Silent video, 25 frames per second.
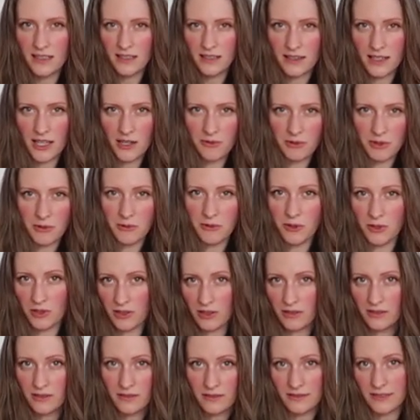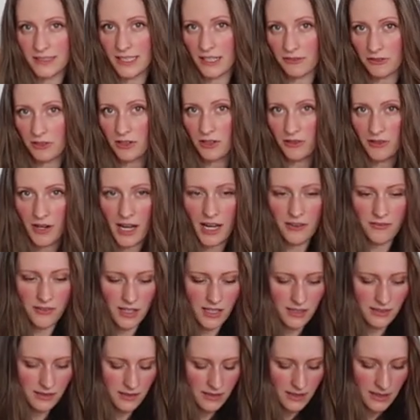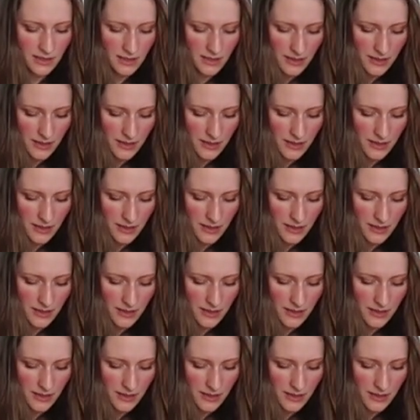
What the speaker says: that we will never arrive in,